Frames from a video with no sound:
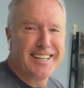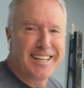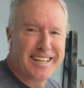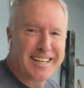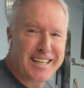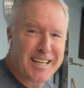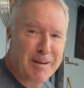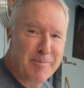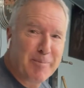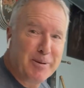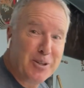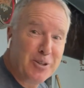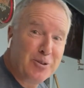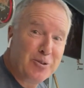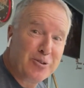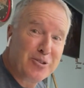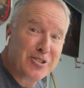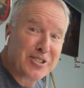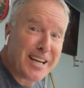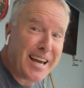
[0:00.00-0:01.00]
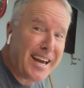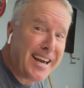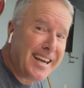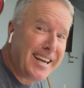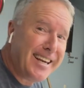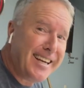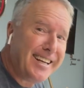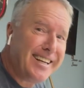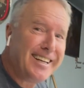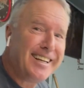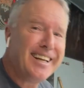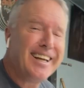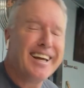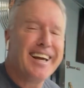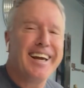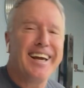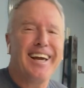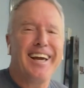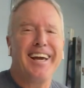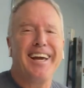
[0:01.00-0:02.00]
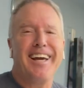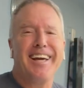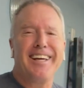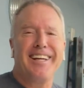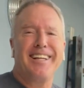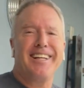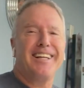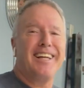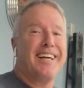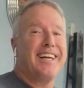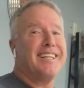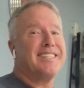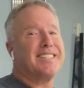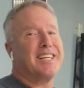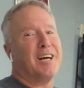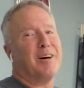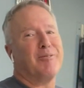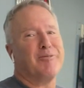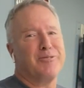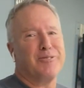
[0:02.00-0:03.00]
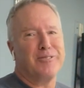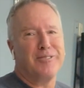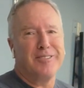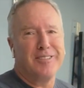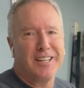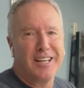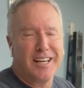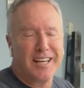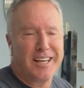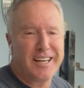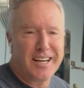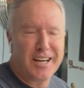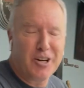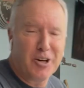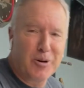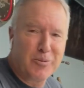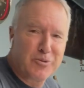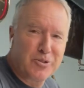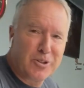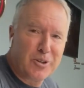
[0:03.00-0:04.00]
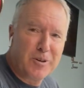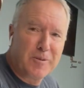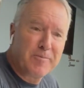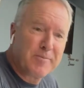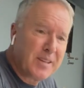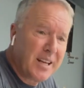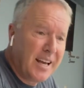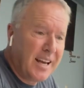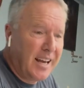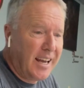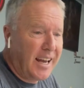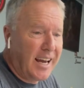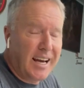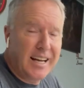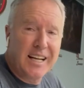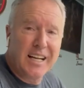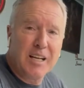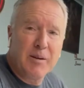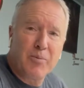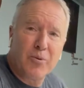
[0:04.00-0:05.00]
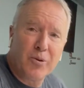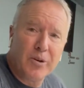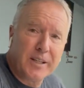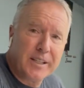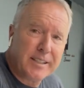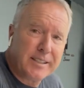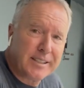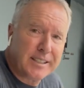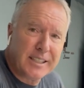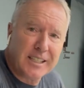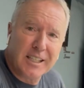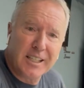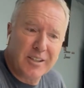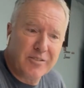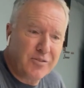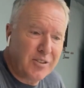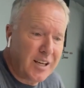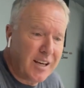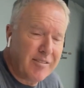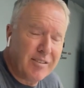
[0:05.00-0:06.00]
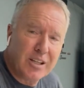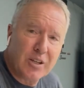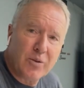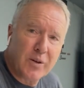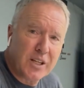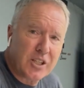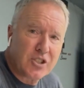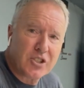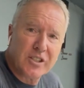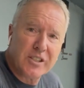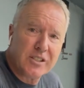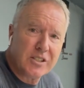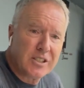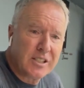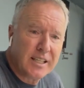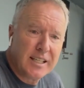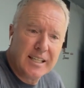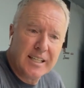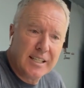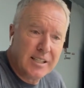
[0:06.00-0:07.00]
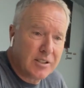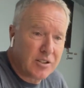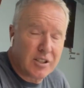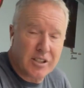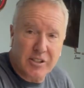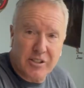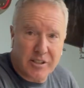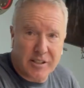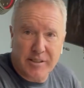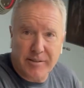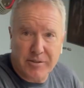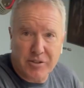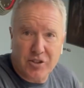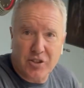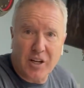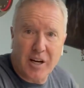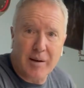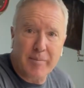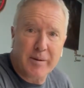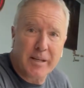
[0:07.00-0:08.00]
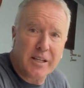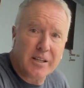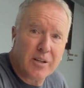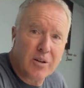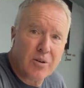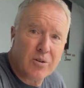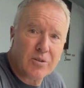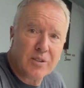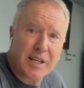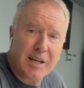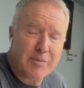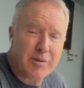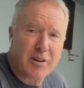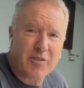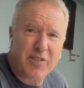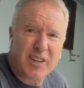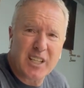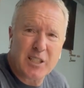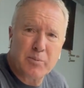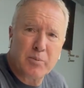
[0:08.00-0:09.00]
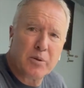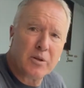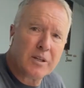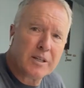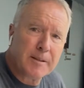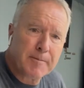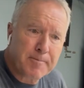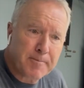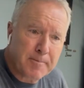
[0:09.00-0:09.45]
keeping you sane, and it's helpful. I hope so. At any point, if you have any questions, just jot me a note. I'm on Facebook,